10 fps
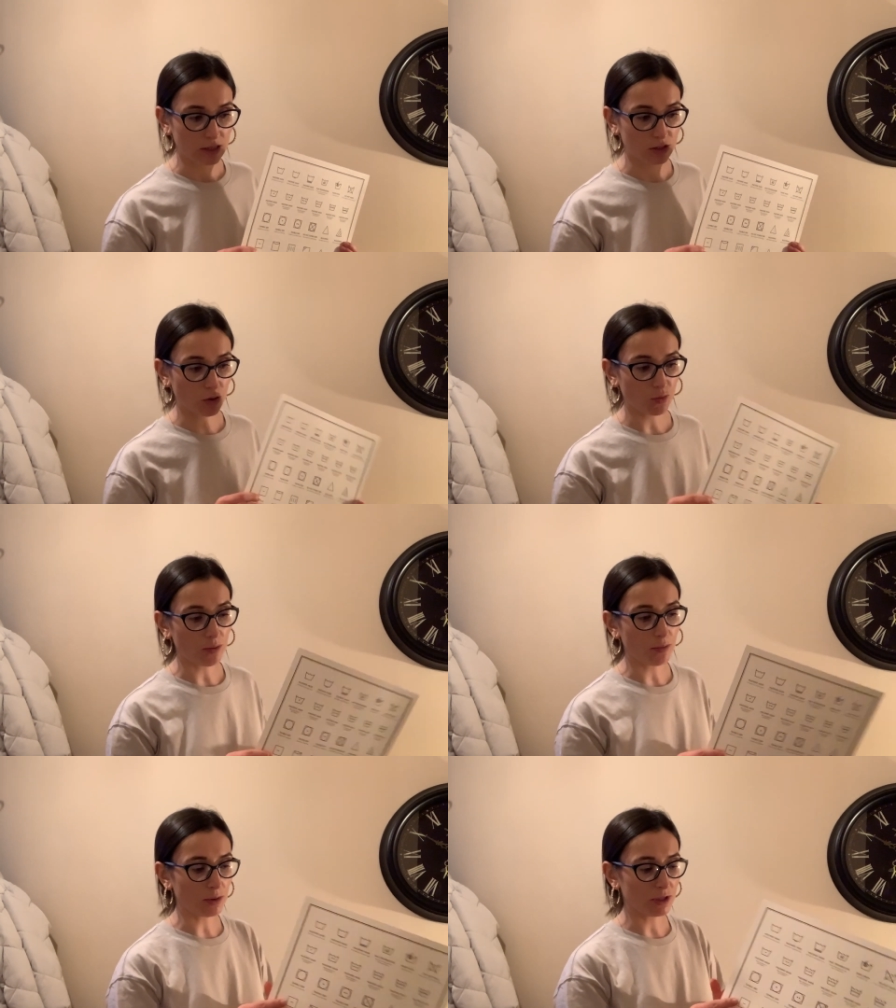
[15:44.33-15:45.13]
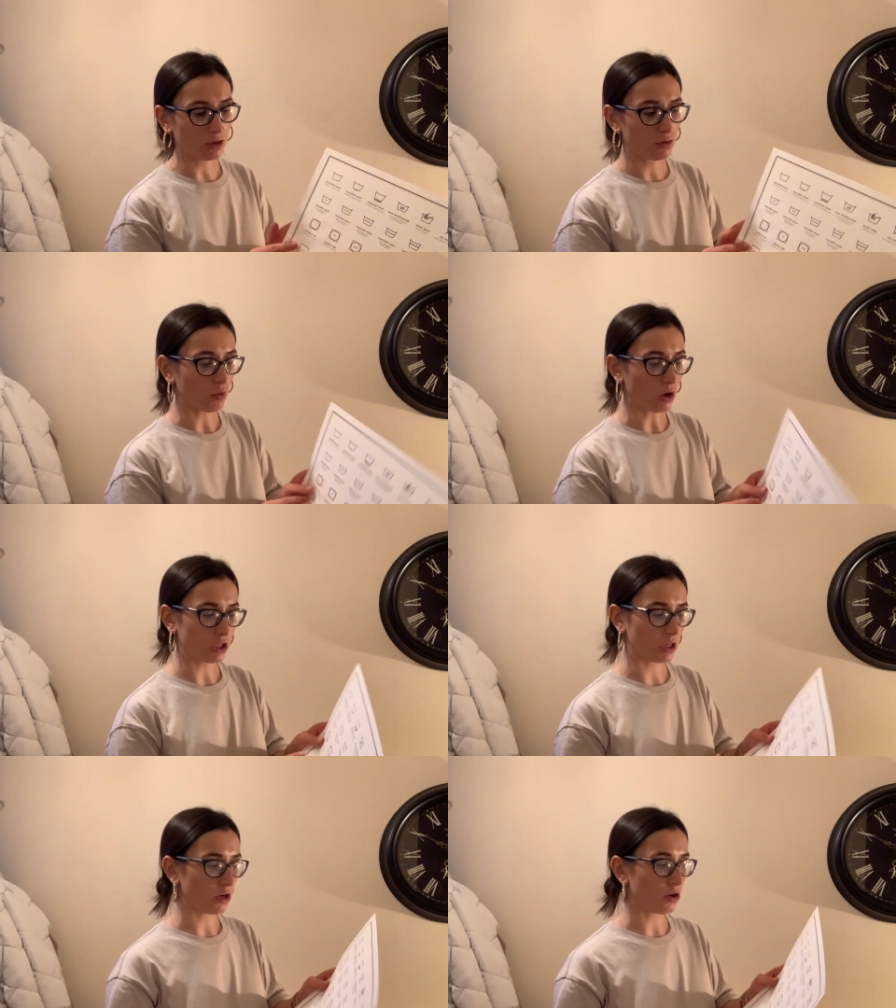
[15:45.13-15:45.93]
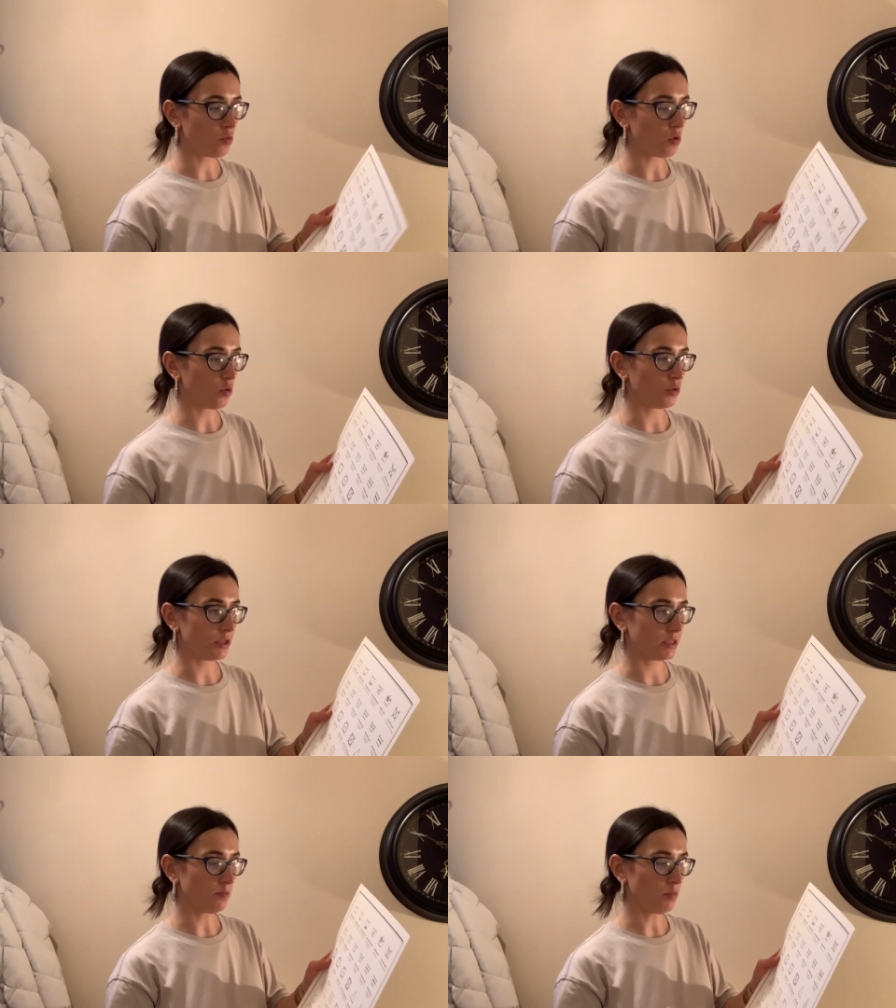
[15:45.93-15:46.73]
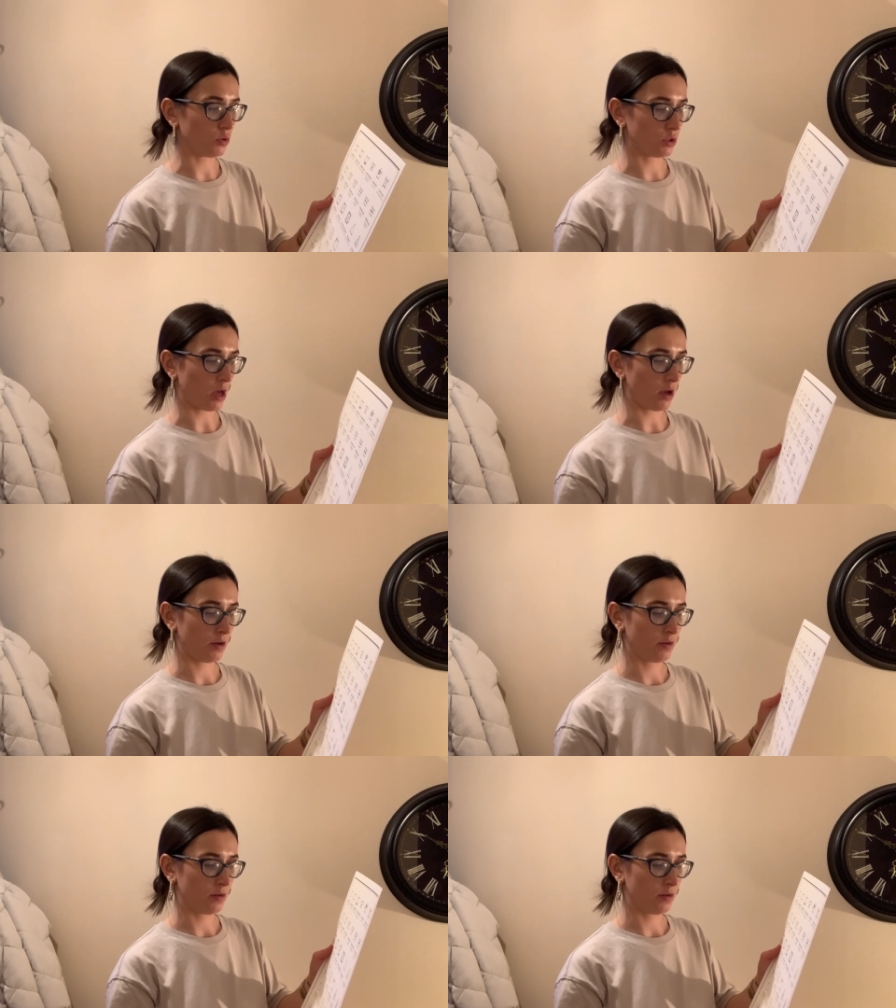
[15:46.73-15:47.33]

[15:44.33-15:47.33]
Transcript: So when Mummy's doing the washing, I know what all the symbols are.